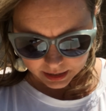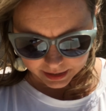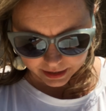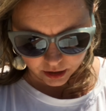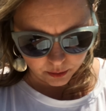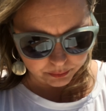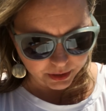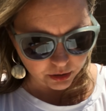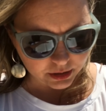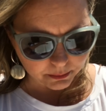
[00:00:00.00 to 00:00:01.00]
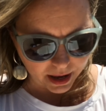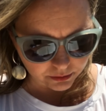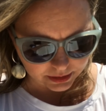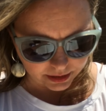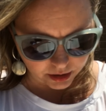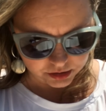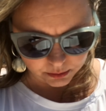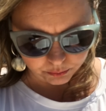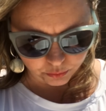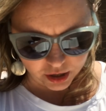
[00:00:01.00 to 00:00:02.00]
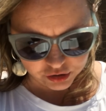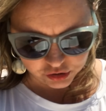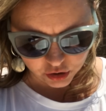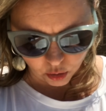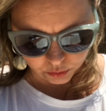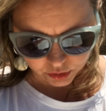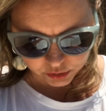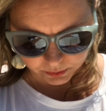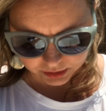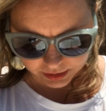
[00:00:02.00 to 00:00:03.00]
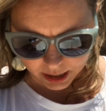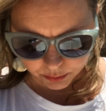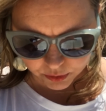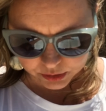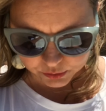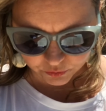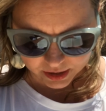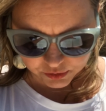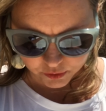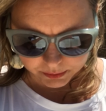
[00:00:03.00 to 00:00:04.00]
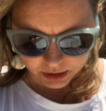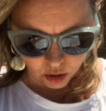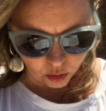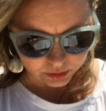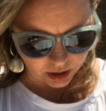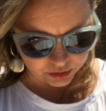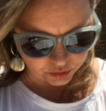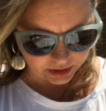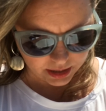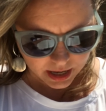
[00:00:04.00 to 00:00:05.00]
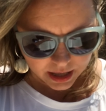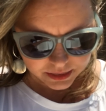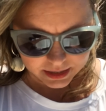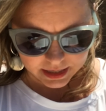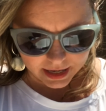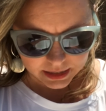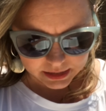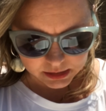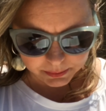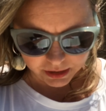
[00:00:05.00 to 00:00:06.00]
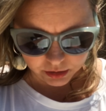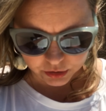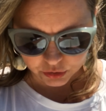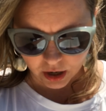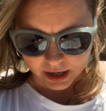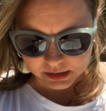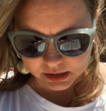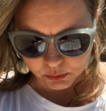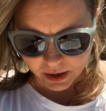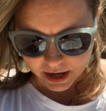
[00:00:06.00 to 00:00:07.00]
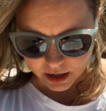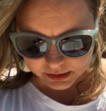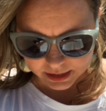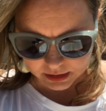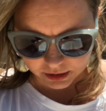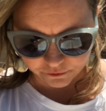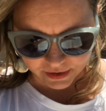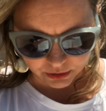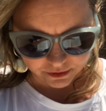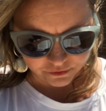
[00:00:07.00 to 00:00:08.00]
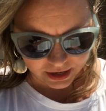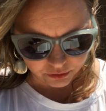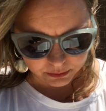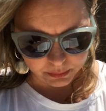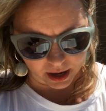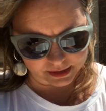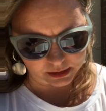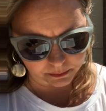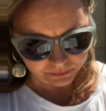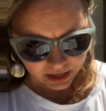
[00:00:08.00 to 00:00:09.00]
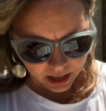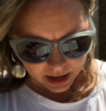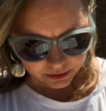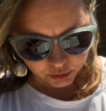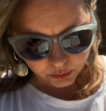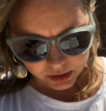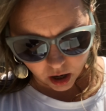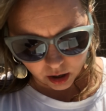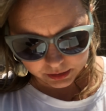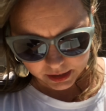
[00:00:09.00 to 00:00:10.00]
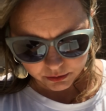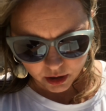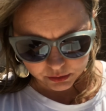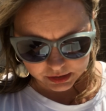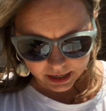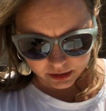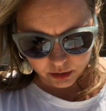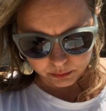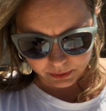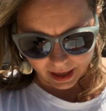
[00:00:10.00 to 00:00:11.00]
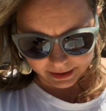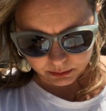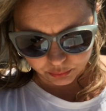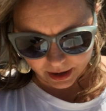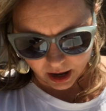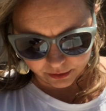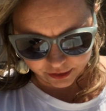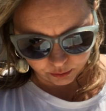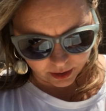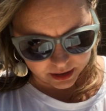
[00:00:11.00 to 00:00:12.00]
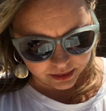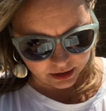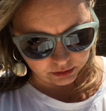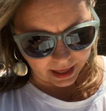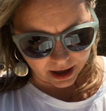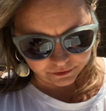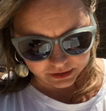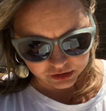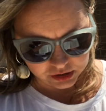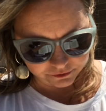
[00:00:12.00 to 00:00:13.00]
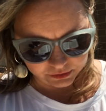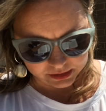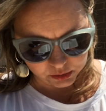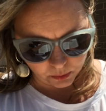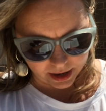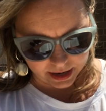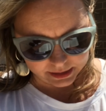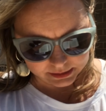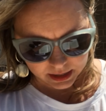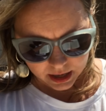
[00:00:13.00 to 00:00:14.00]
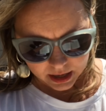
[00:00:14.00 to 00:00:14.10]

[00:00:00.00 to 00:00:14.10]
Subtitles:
Here, bearded mountaineers brush shoulders with laborers fresh from the old country. The Yankee spieler cries his wares, and the Confederate veteran buys them. And through it all, Negroes, yellow, black, and brown, thread their laughing, shiftless ways,